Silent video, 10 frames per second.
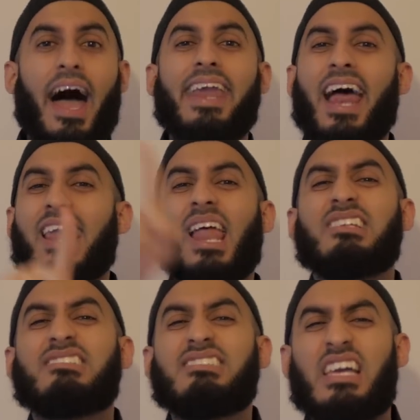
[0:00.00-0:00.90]
and Allah
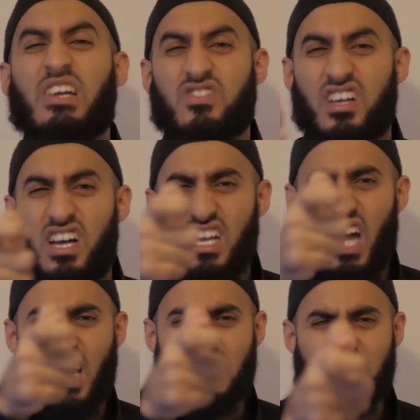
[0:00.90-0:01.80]
saved
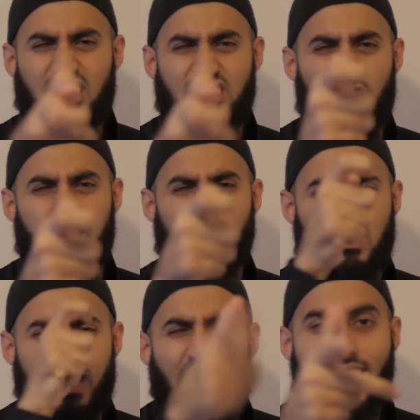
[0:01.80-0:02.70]
a sister from
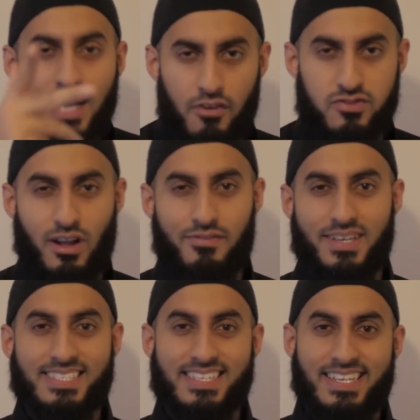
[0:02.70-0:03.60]
dying out of
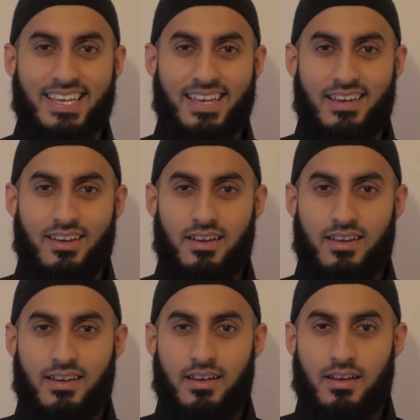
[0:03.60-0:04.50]
starvation.
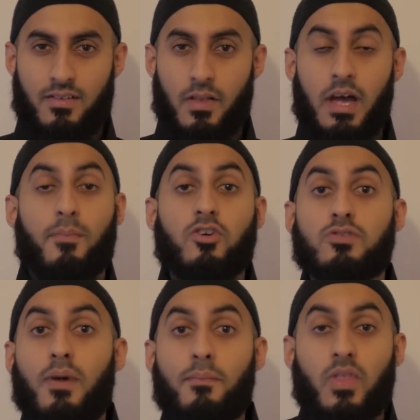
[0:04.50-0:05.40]
Because
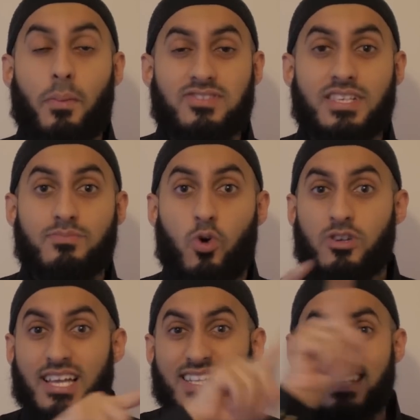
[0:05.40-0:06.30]
remember, the Prophet told
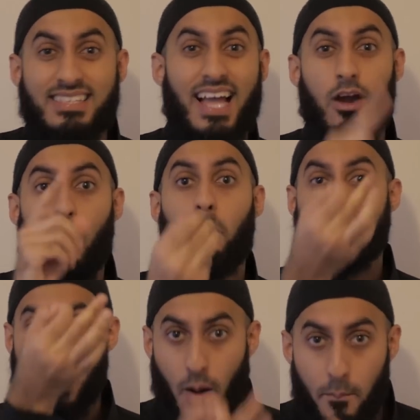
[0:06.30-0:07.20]
us that its entire ummah
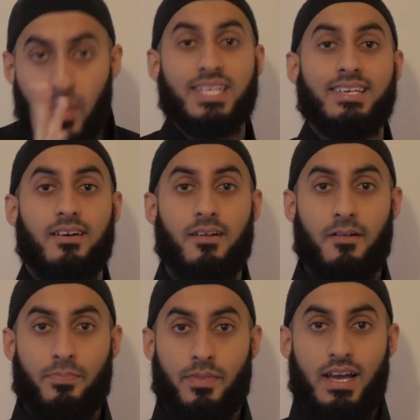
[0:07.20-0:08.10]
is like a body.
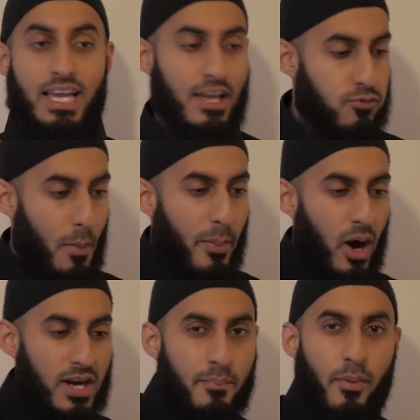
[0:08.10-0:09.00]
If one
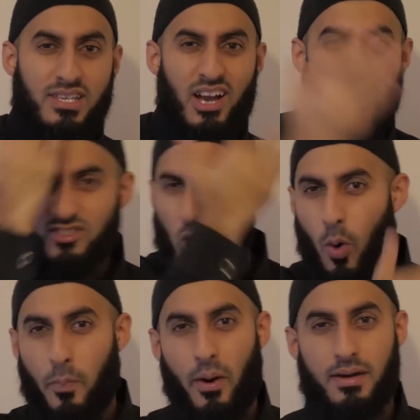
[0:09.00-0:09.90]
part of the body hurts, the
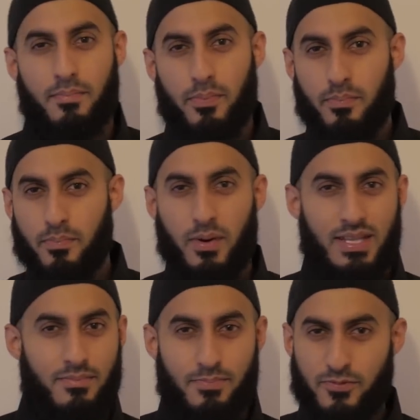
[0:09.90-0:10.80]
whole part of the
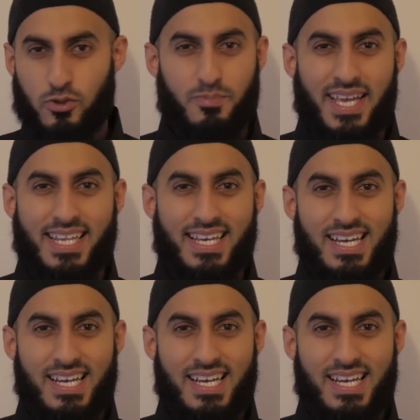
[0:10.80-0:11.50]
body feels pain.